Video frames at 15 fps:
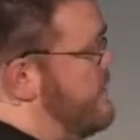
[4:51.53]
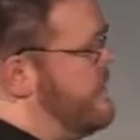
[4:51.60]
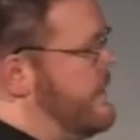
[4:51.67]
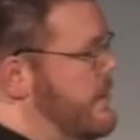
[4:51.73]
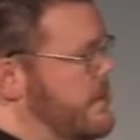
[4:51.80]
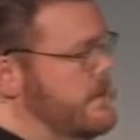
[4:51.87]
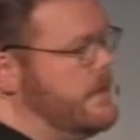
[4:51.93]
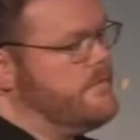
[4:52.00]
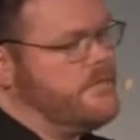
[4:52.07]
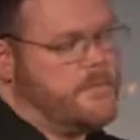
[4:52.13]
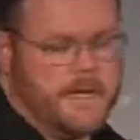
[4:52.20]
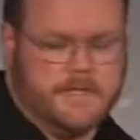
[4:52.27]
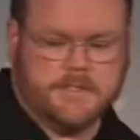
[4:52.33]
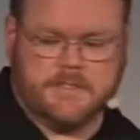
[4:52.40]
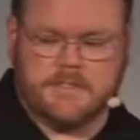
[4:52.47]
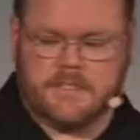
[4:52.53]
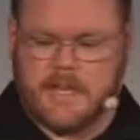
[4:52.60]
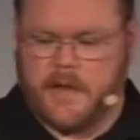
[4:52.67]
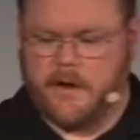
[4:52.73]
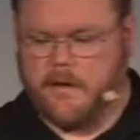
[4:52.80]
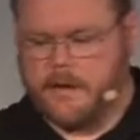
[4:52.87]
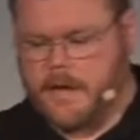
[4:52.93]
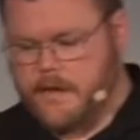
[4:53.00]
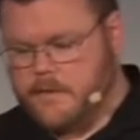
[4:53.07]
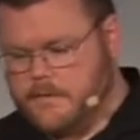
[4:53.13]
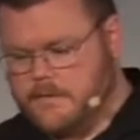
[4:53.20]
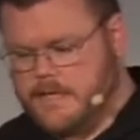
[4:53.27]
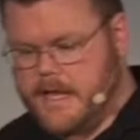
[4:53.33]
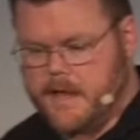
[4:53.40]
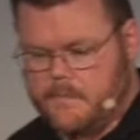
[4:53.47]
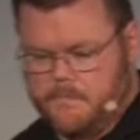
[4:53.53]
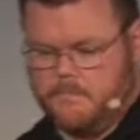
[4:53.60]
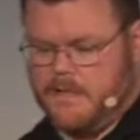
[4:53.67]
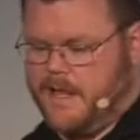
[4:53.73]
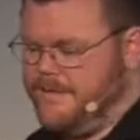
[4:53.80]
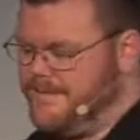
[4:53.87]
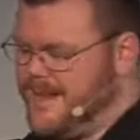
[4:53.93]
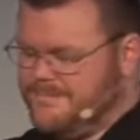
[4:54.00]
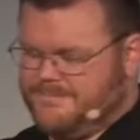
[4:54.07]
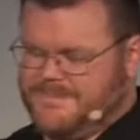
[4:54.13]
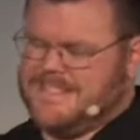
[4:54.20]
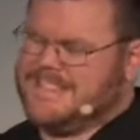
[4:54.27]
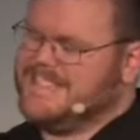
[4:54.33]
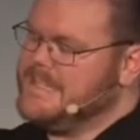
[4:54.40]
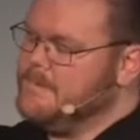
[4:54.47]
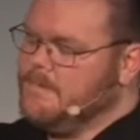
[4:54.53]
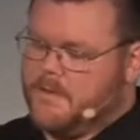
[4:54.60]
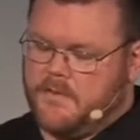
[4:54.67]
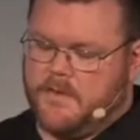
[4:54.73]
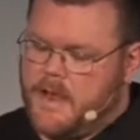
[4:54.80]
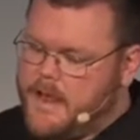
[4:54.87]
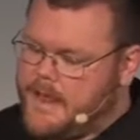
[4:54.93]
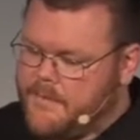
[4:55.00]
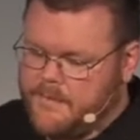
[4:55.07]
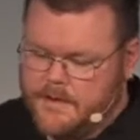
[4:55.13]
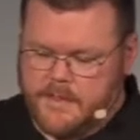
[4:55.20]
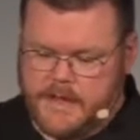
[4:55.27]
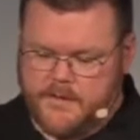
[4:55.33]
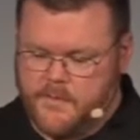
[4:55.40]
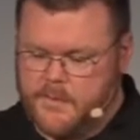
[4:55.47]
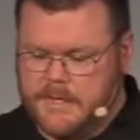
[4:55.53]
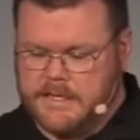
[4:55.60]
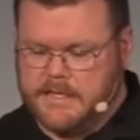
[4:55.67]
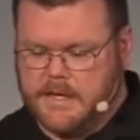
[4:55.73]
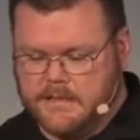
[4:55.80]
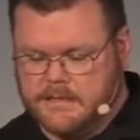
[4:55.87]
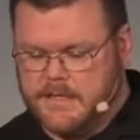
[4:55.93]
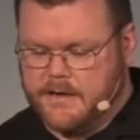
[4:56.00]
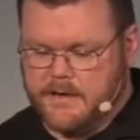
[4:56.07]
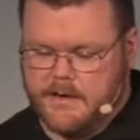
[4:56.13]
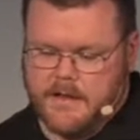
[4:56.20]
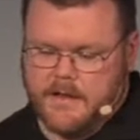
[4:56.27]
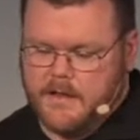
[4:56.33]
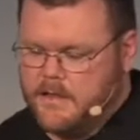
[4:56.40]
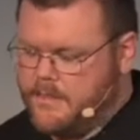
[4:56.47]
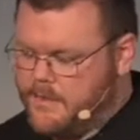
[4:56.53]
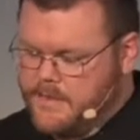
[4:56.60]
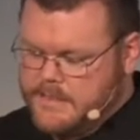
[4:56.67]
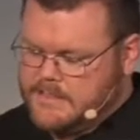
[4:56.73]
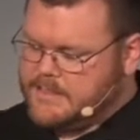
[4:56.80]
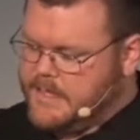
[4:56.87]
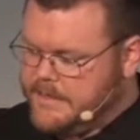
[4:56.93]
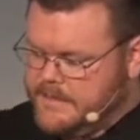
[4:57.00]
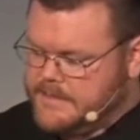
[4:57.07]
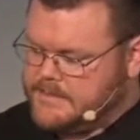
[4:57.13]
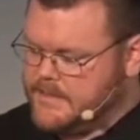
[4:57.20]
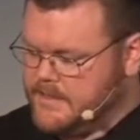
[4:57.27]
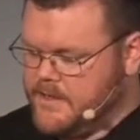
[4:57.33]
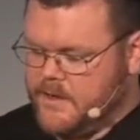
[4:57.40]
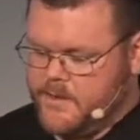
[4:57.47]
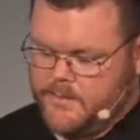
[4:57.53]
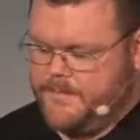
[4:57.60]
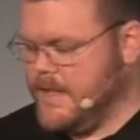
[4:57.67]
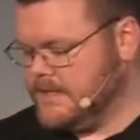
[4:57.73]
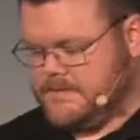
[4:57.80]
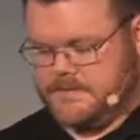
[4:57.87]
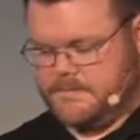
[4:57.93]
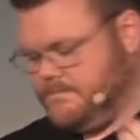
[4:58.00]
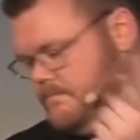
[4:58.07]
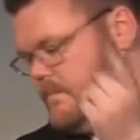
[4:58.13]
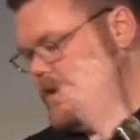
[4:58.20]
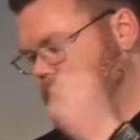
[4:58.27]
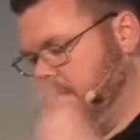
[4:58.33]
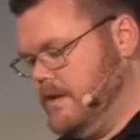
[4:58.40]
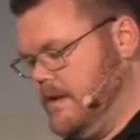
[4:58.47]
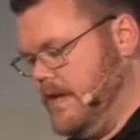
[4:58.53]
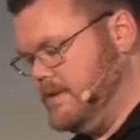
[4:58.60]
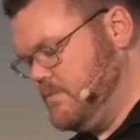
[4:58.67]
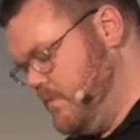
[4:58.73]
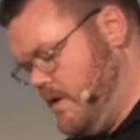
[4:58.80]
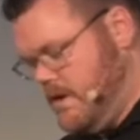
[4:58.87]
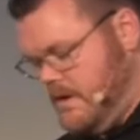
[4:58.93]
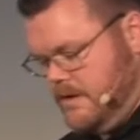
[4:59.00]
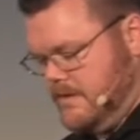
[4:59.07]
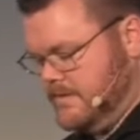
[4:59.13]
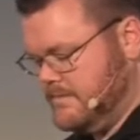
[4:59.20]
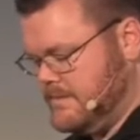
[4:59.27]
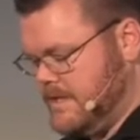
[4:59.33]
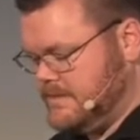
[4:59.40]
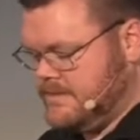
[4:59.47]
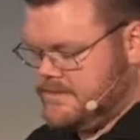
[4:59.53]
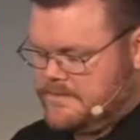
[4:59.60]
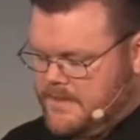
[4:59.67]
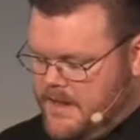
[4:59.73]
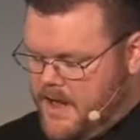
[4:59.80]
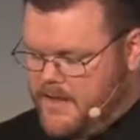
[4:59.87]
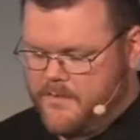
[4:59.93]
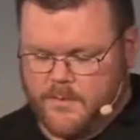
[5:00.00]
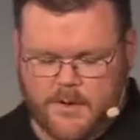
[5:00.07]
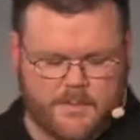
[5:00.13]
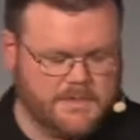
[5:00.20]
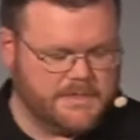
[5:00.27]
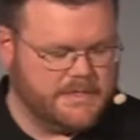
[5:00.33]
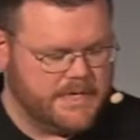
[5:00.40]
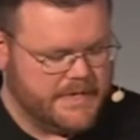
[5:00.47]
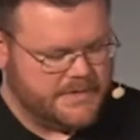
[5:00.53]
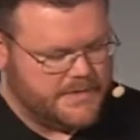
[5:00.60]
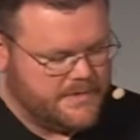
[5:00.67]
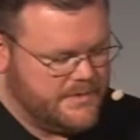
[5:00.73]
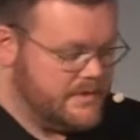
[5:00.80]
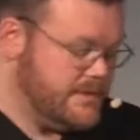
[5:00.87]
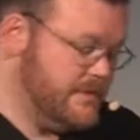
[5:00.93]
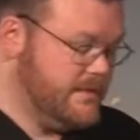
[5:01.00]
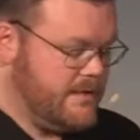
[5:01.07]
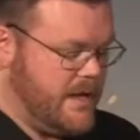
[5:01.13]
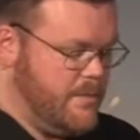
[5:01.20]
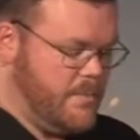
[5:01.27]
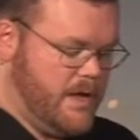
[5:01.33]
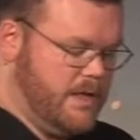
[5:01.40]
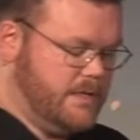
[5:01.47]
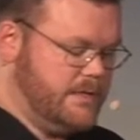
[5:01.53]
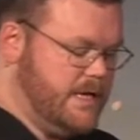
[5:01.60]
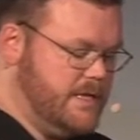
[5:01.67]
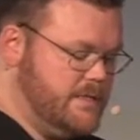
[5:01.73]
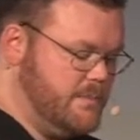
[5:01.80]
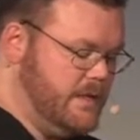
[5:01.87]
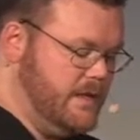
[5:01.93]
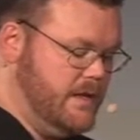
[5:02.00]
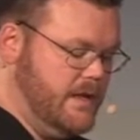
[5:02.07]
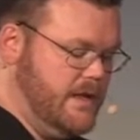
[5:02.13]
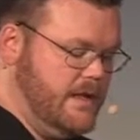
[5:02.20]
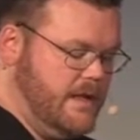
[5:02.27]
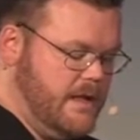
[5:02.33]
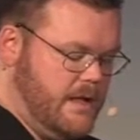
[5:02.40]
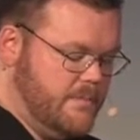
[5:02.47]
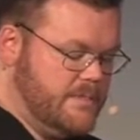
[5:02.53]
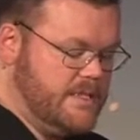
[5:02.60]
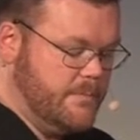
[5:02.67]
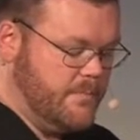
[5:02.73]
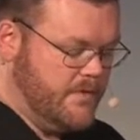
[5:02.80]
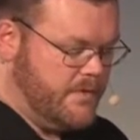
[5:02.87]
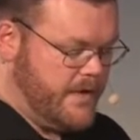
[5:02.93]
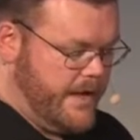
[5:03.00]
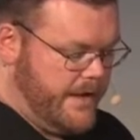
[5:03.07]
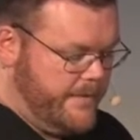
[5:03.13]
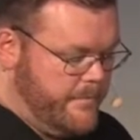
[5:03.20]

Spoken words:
an information security team, and I'm simplifying everything everybody does here. They're going to see this and go, he's wrong. That's an awful representation of us, and I apologize, but I'm simplifying.